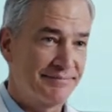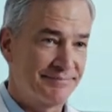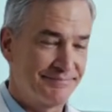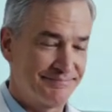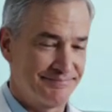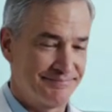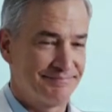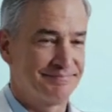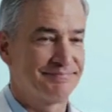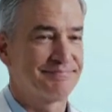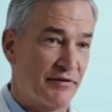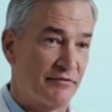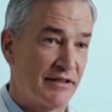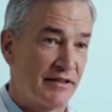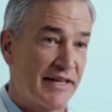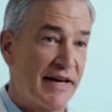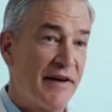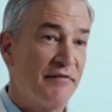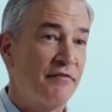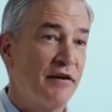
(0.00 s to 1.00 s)
That's when the
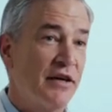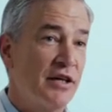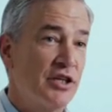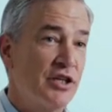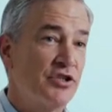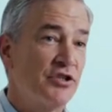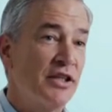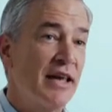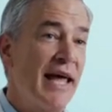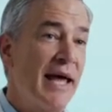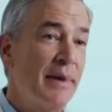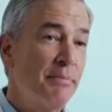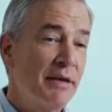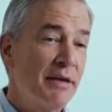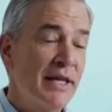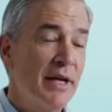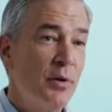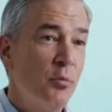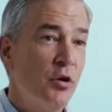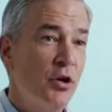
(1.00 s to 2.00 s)
blood thickens and
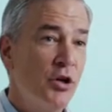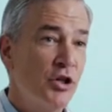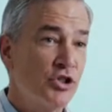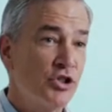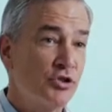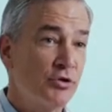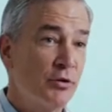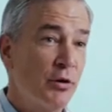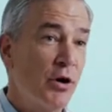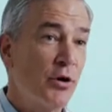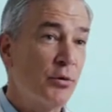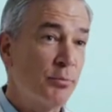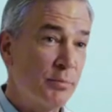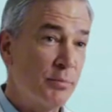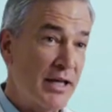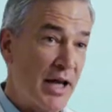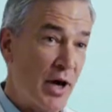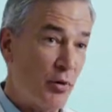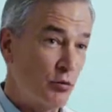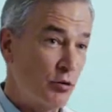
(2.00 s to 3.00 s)
inflammation
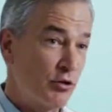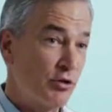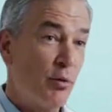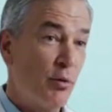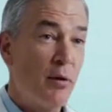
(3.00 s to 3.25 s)
rises.